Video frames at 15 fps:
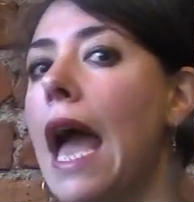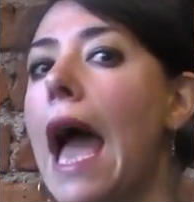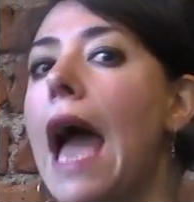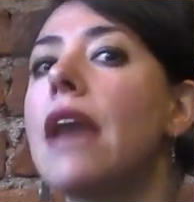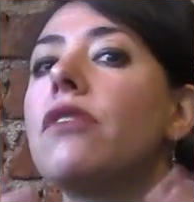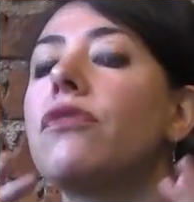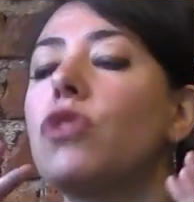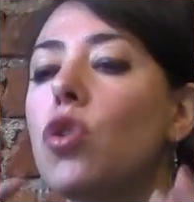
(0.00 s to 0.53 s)

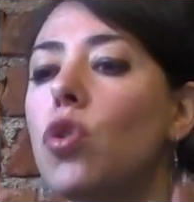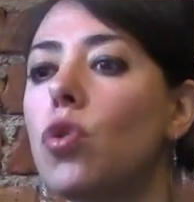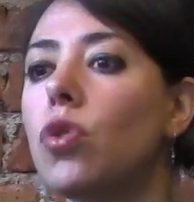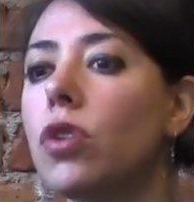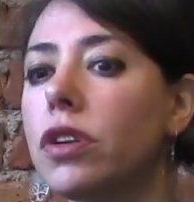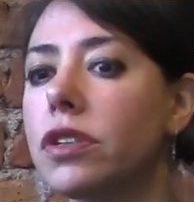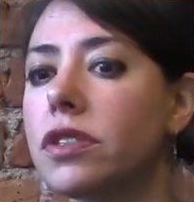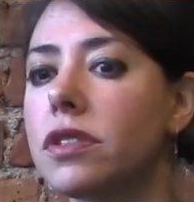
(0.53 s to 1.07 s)
And of
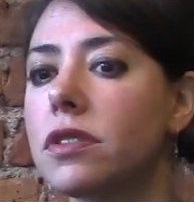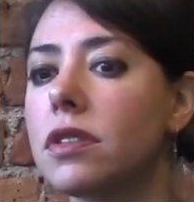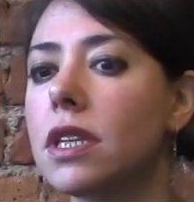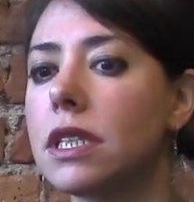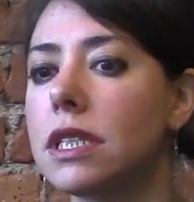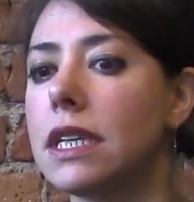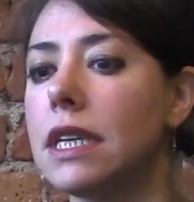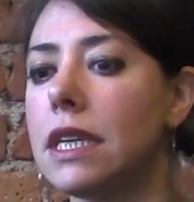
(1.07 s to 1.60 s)
course
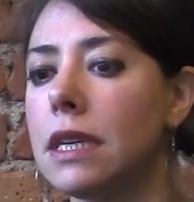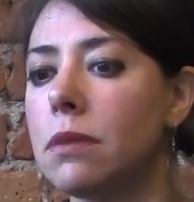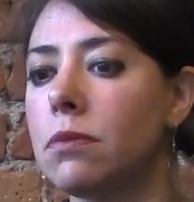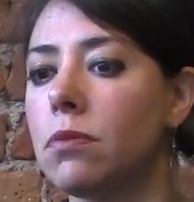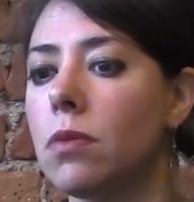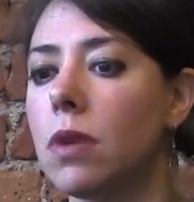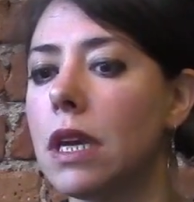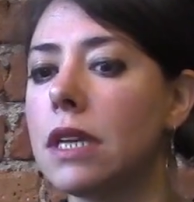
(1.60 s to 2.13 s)
the
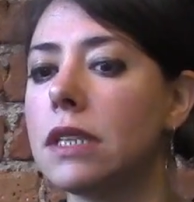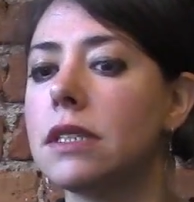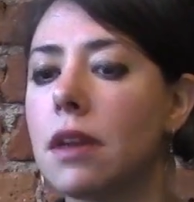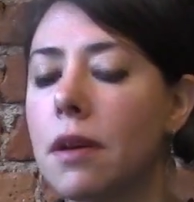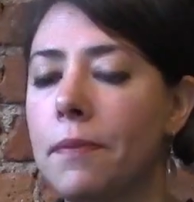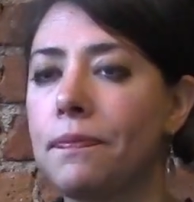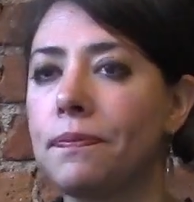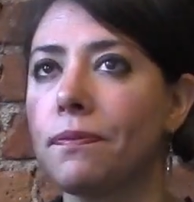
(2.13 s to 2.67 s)
team is
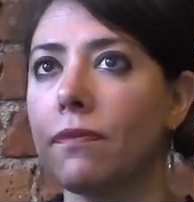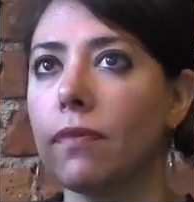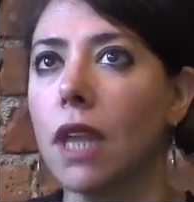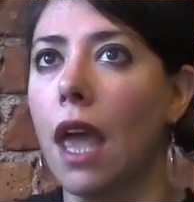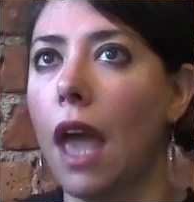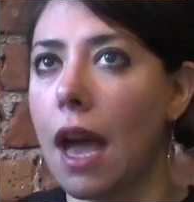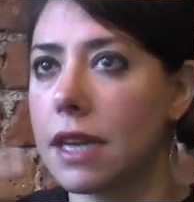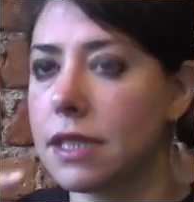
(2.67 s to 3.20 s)

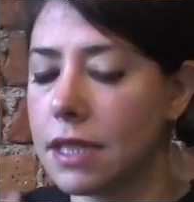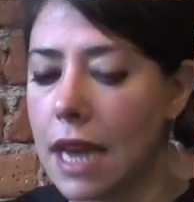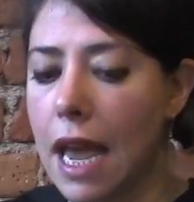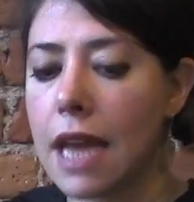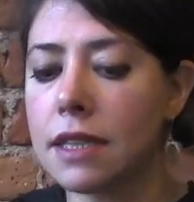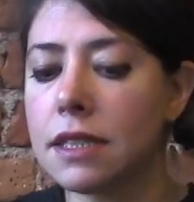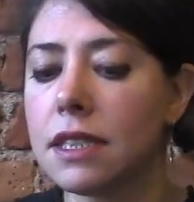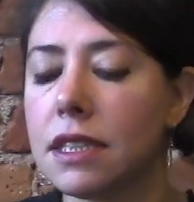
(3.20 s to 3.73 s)
as an
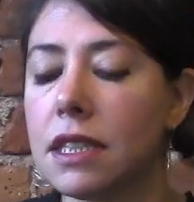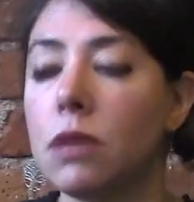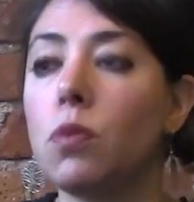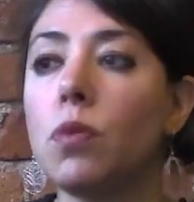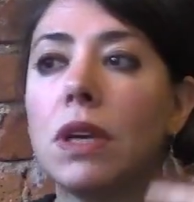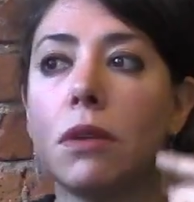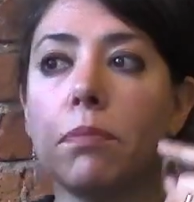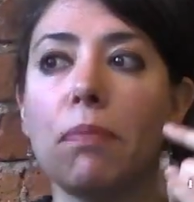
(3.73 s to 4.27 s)
entity,
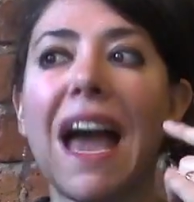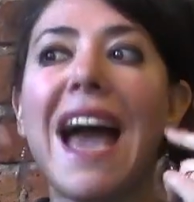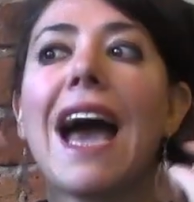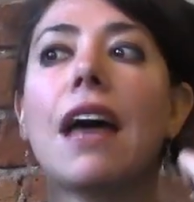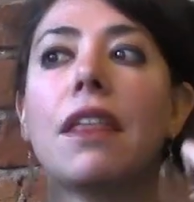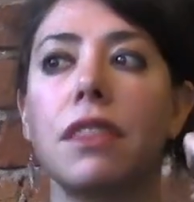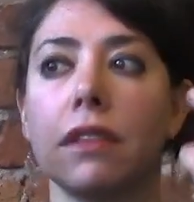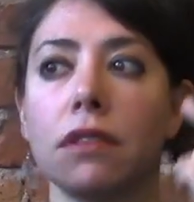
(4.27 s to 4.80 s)
we
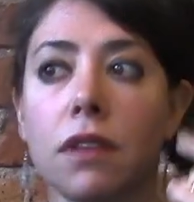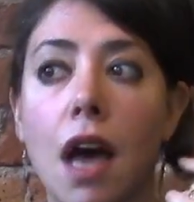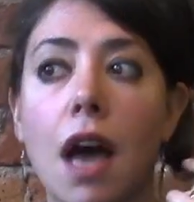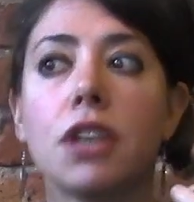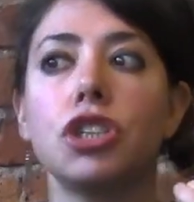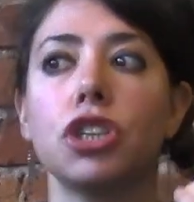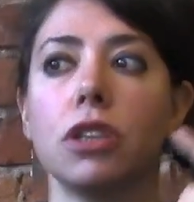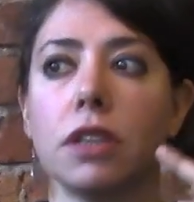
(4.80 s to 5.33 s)

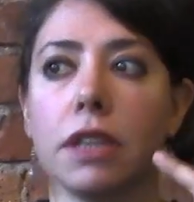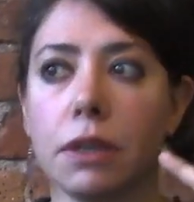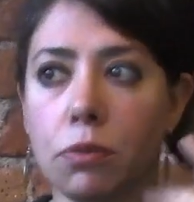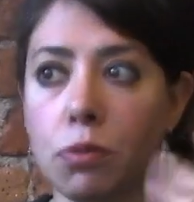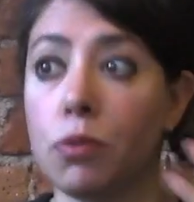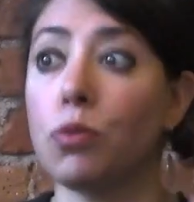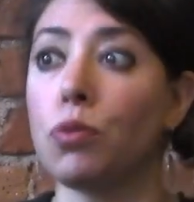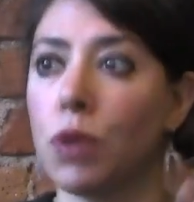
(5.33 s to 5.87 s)
pathologically
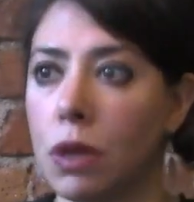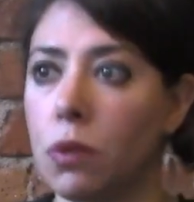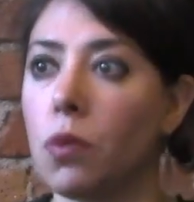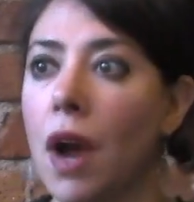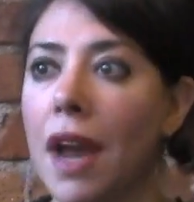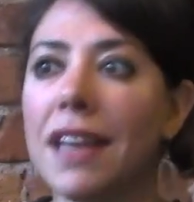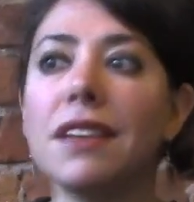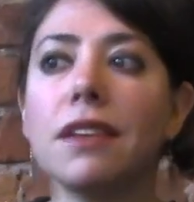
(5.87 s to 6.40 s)

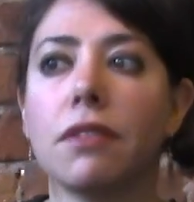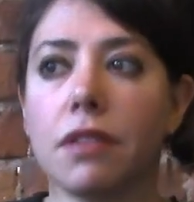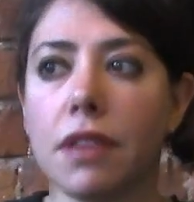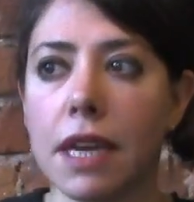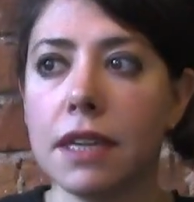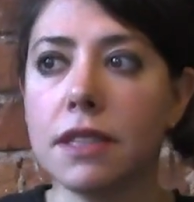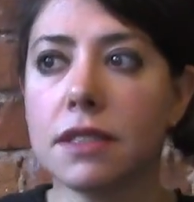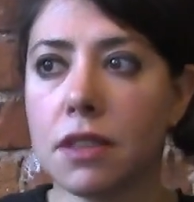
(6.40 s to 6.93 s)
rewrite
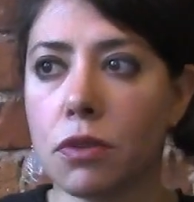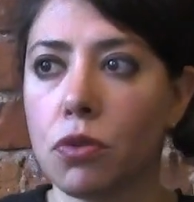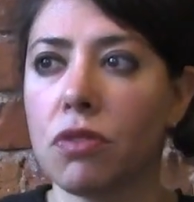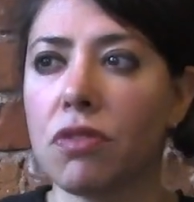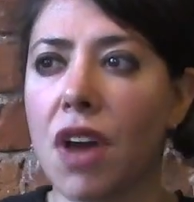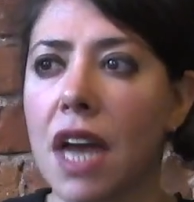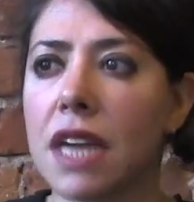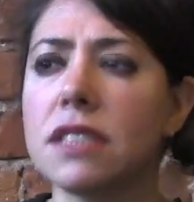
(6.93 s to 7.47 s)
things and
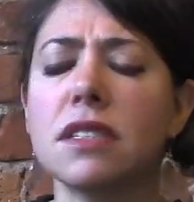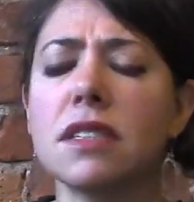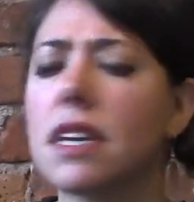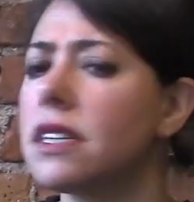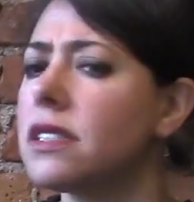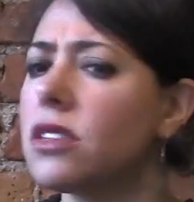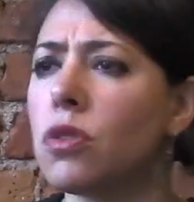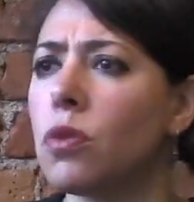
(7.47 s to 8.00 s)
revise
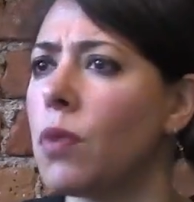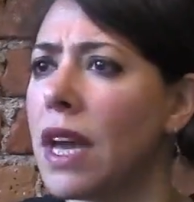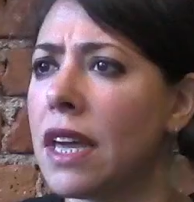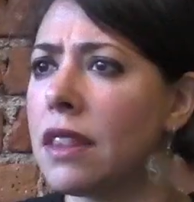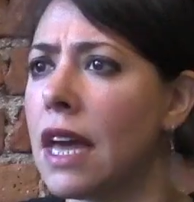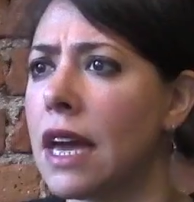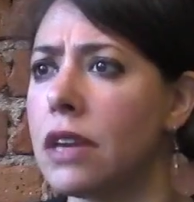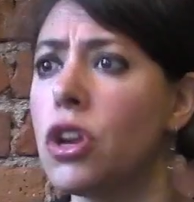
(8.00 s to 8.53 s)
things in a way
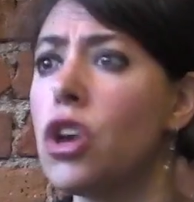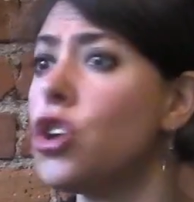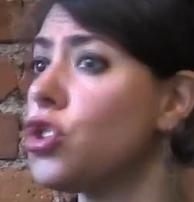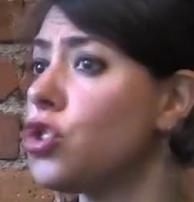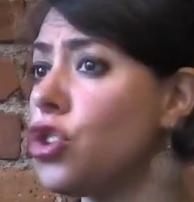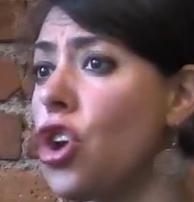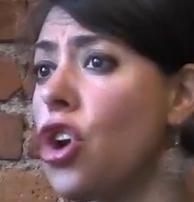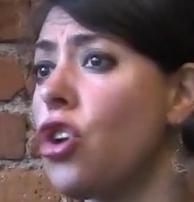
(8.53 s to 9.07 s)
that
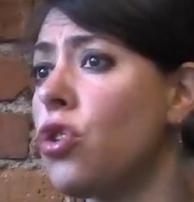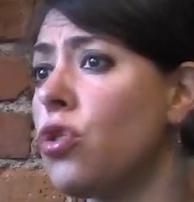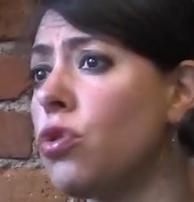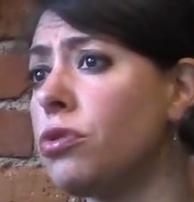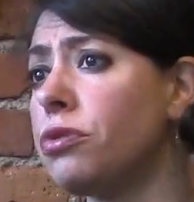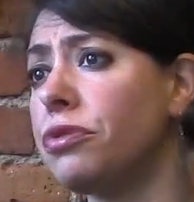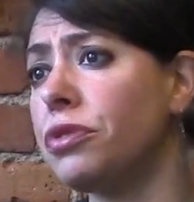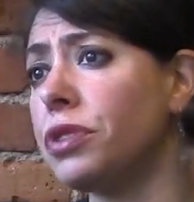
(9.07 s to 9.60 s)
no
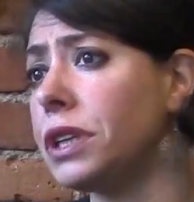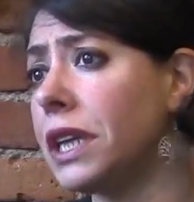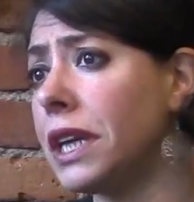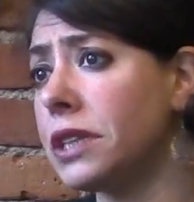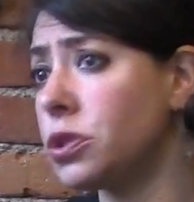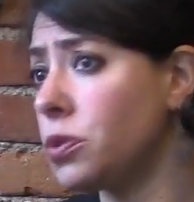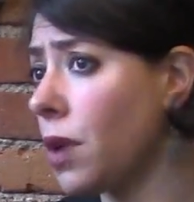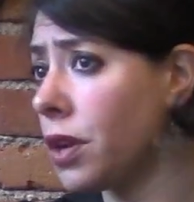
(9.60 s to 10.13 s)

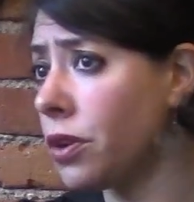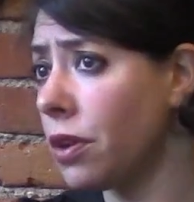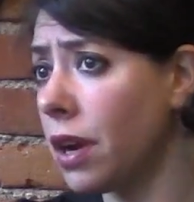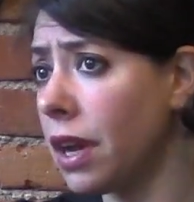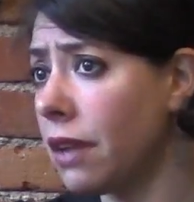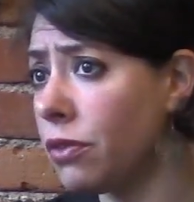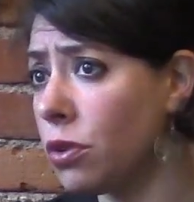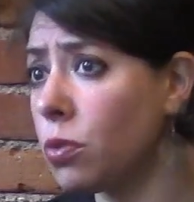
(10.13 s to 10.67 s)
freelance writer
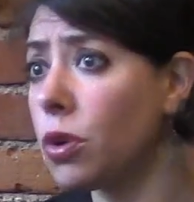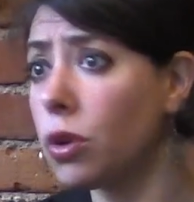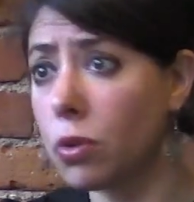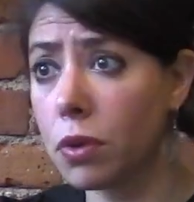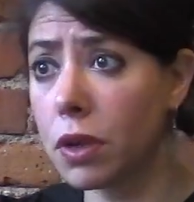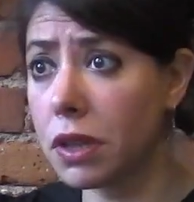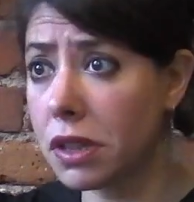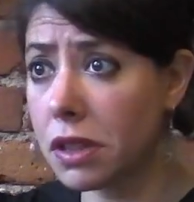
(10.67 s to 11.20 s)
I ever work
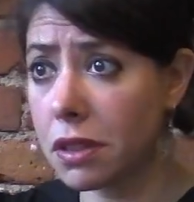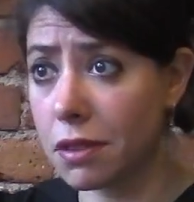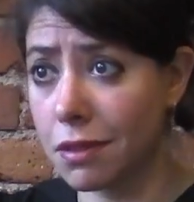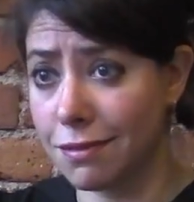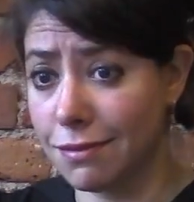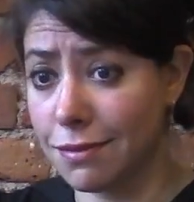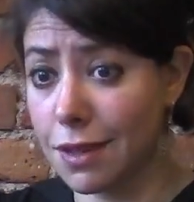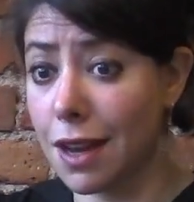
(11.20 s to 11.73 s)
with
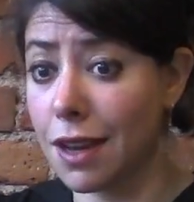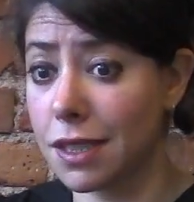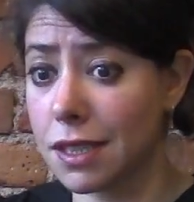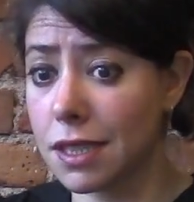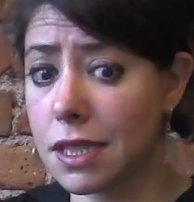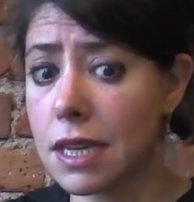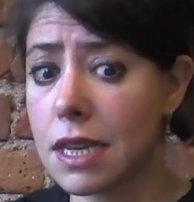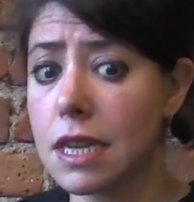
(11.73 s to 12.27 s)

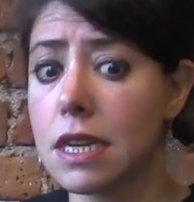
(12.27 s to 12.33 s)
does,